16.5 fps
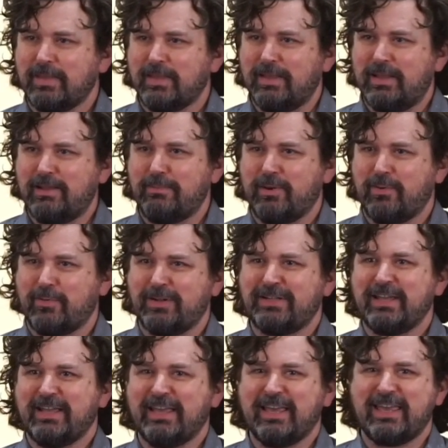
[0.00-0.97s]
Anybody want
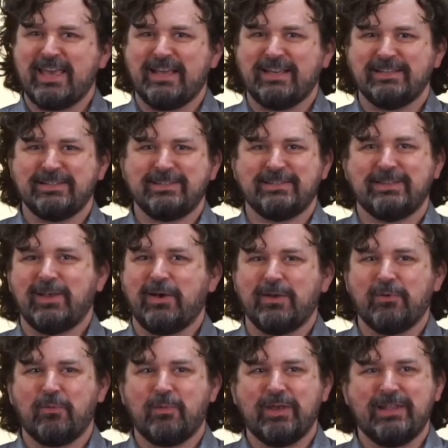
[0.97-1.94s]
to take a guess
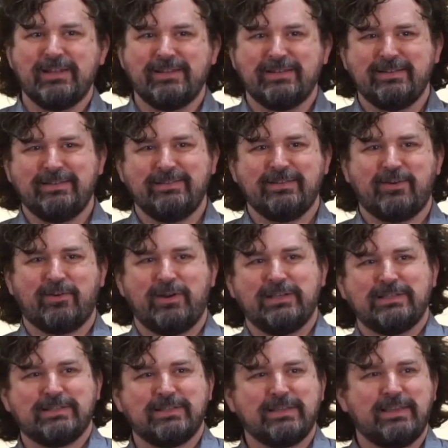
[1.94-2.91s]
on when
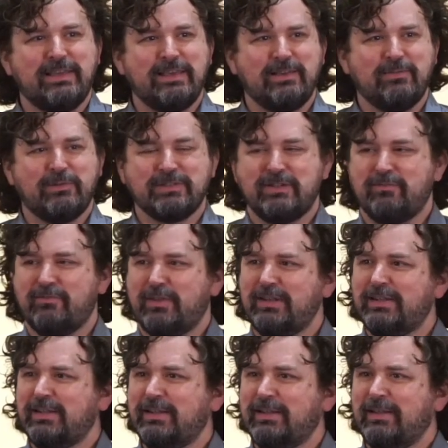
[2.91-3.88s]
Christ the King was
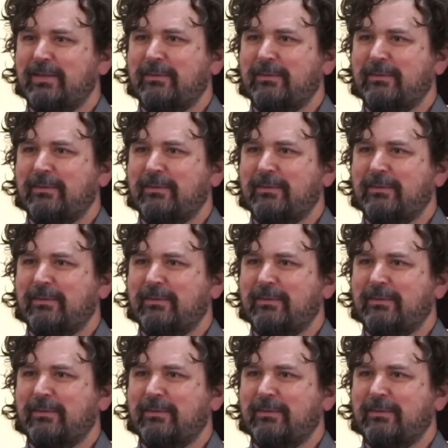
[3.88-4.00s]
invented?